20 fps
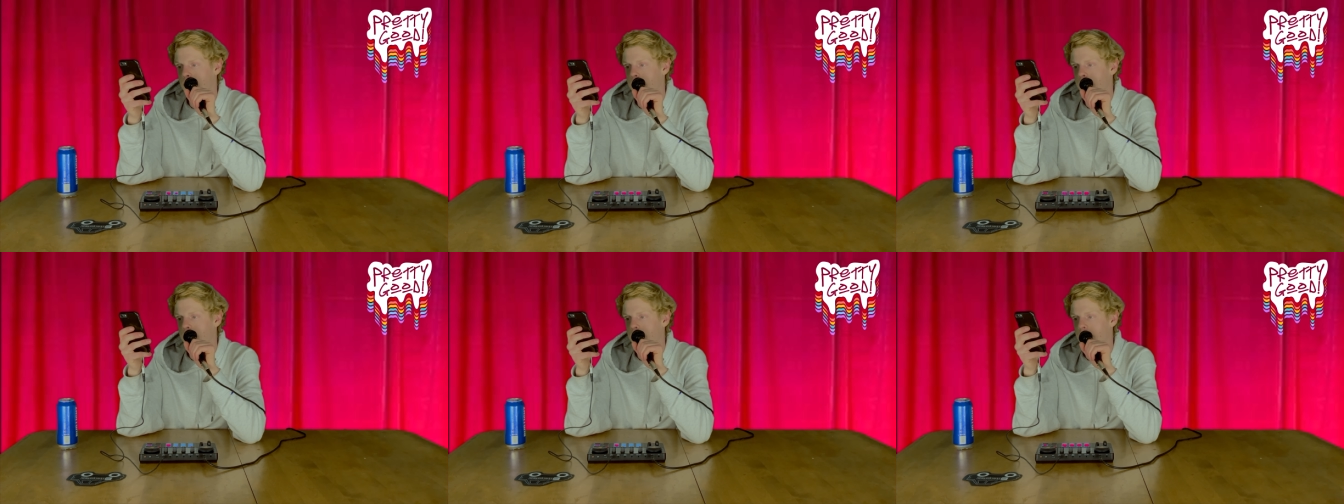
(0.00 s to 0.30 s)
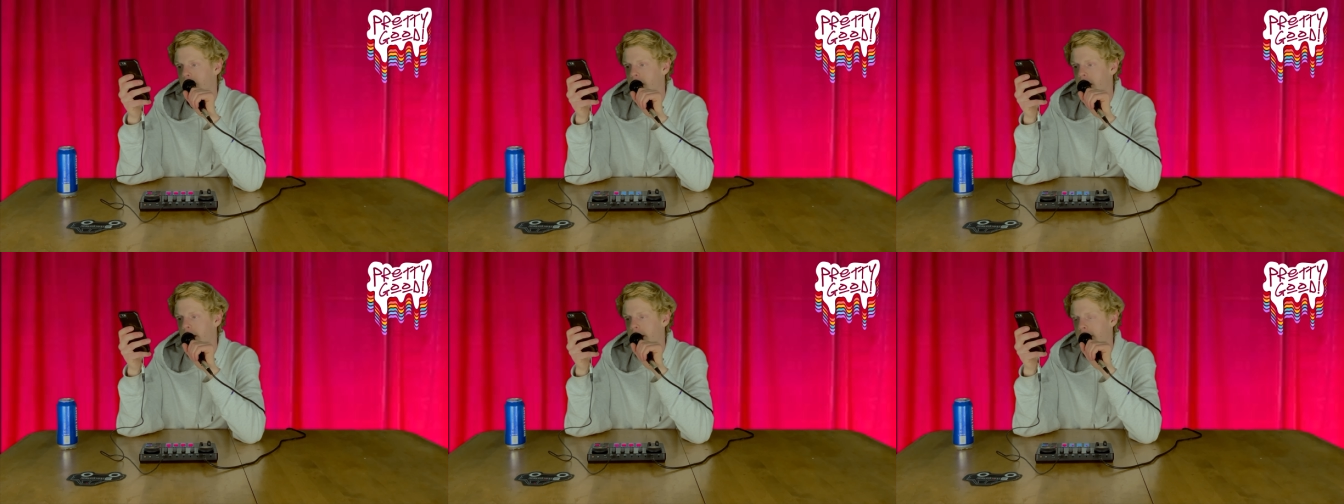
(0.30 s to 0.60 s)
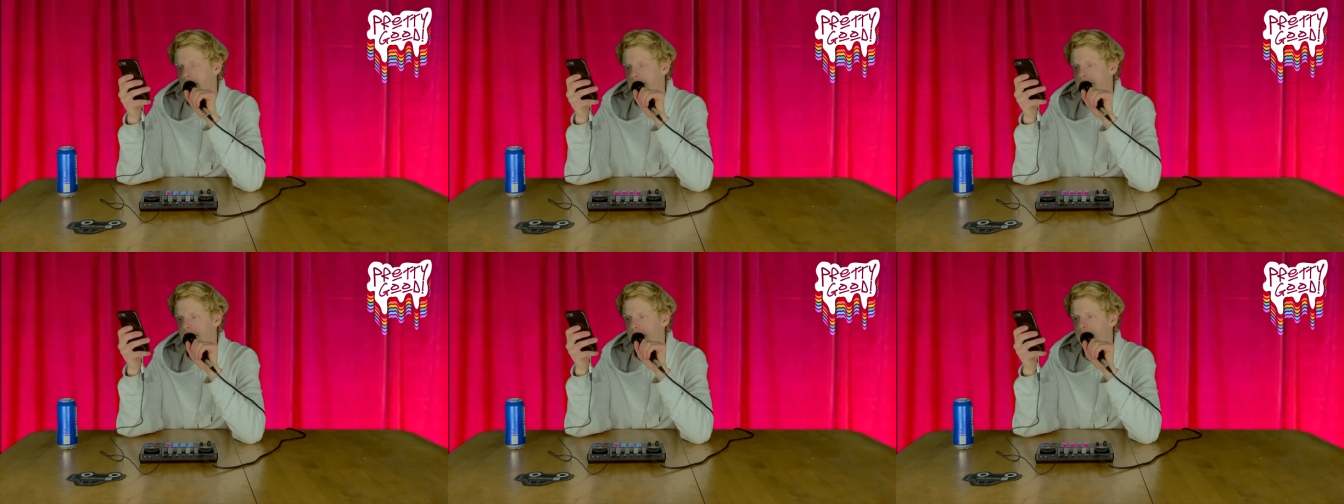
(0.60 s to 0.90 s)
not
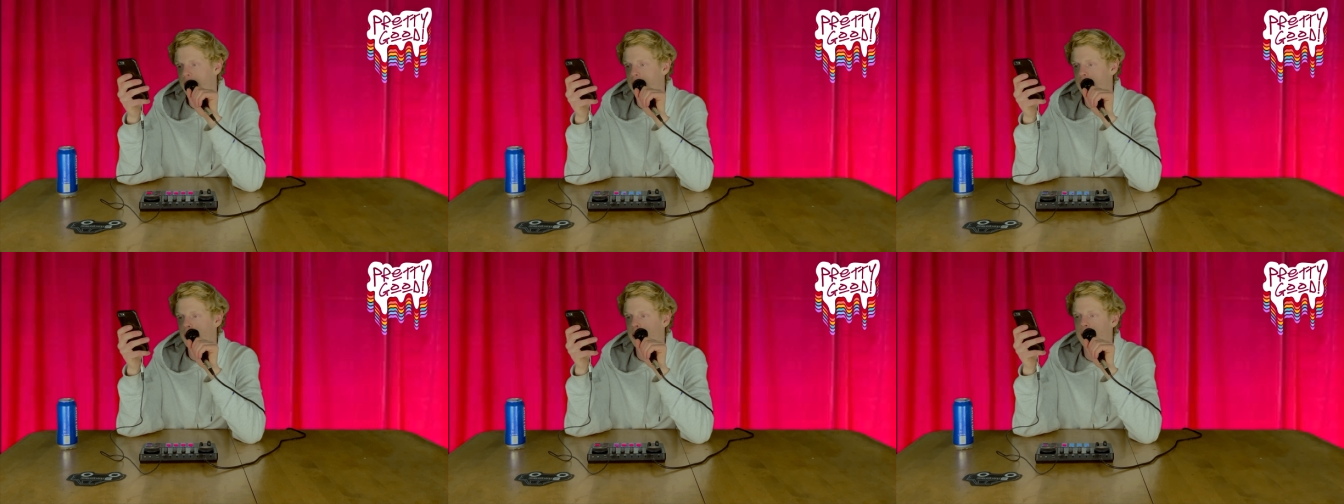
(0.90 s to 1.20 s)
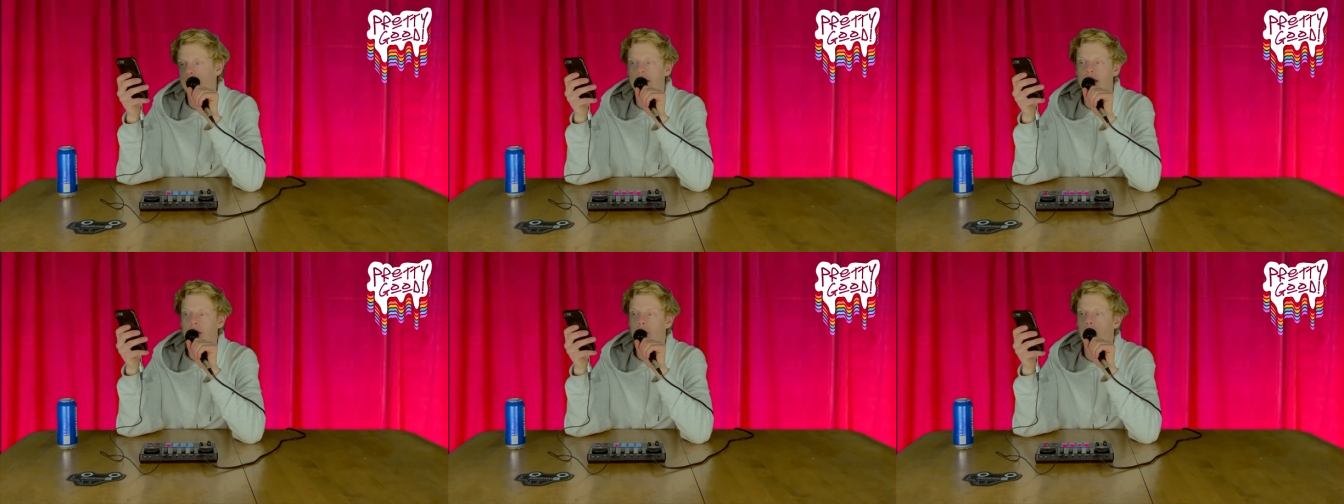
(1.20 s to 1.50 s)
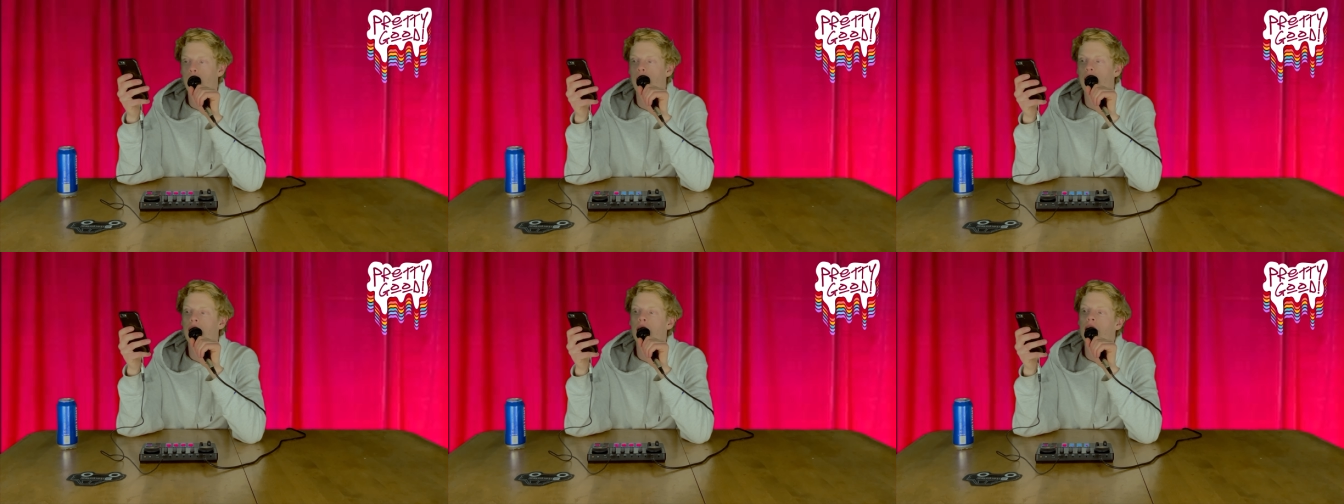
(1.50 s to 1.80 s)
as fun as I did
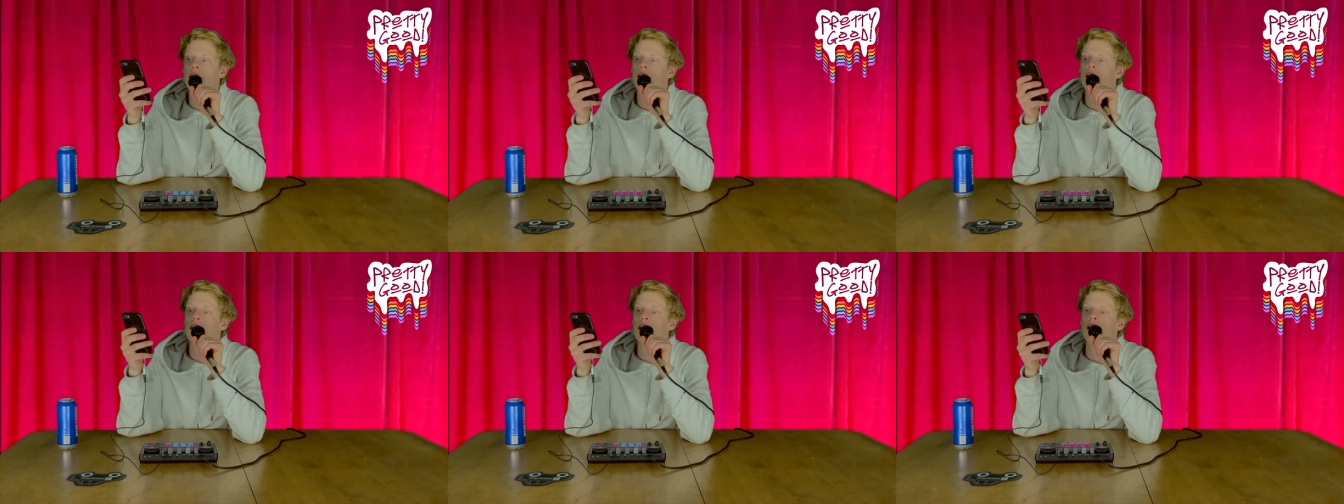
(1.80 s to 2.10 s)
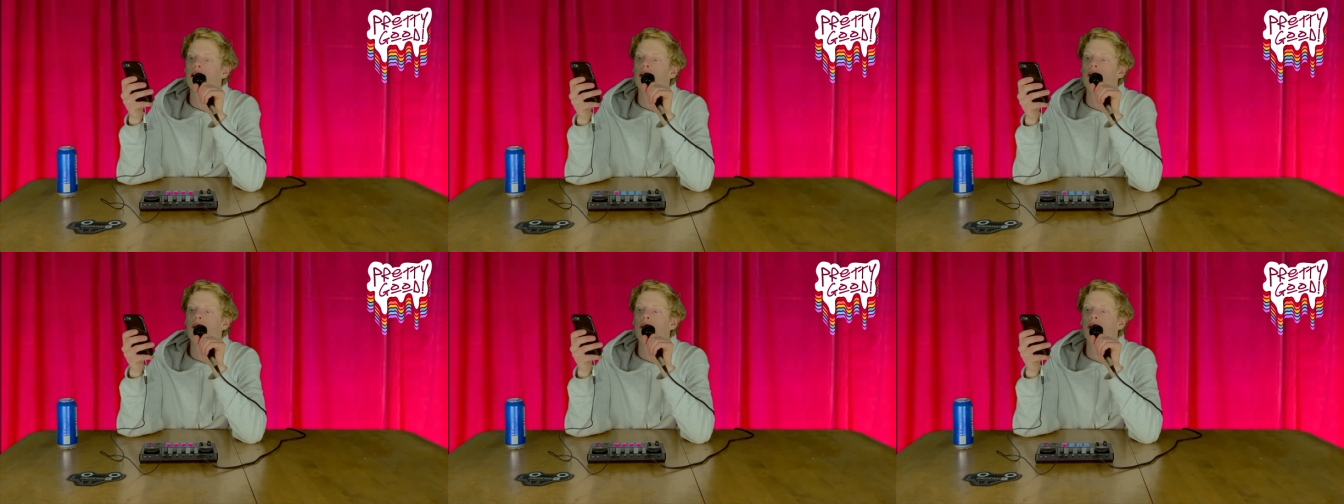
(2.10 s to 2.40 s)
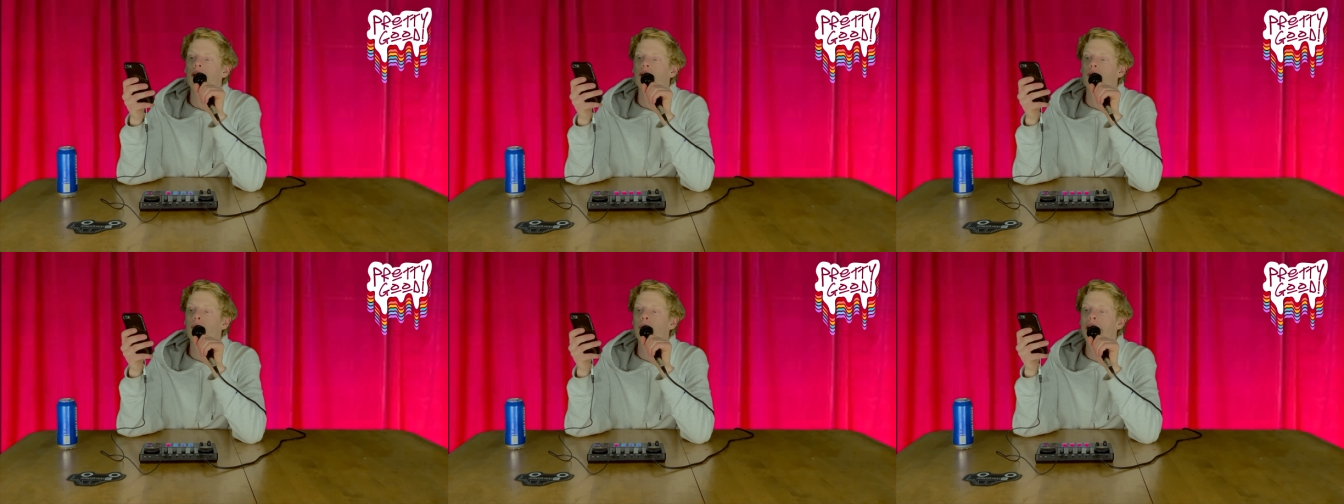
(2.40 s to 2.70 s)
way.
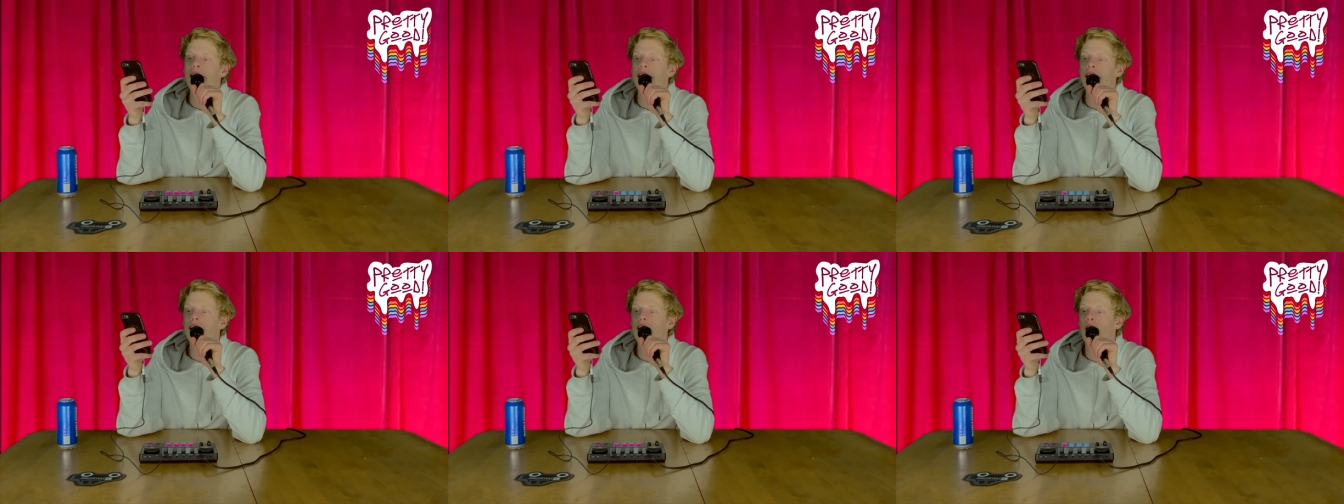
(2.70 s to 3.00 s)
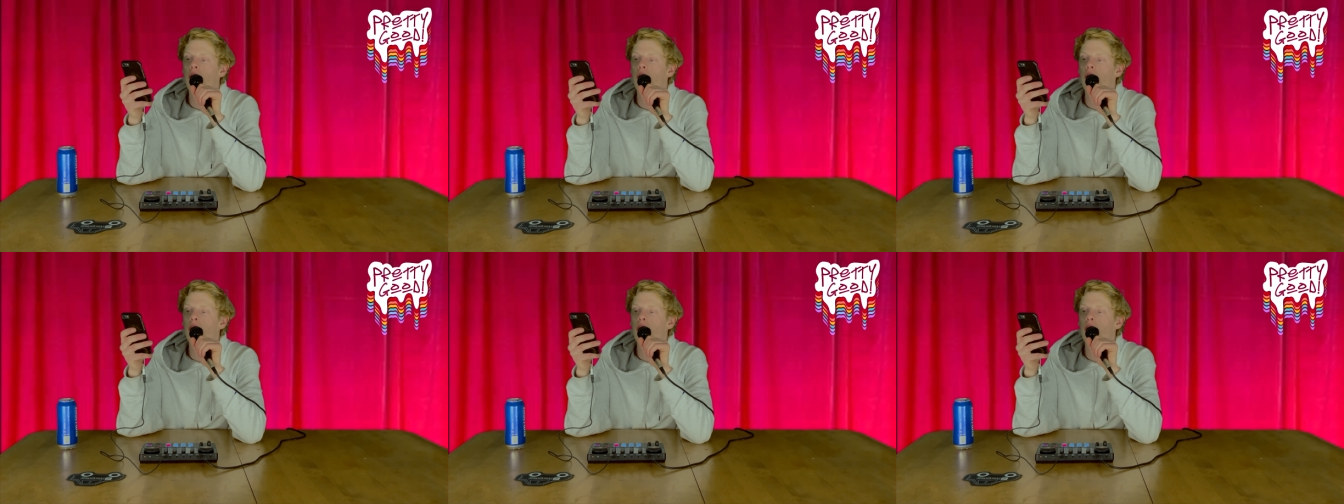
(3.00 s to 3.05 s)
We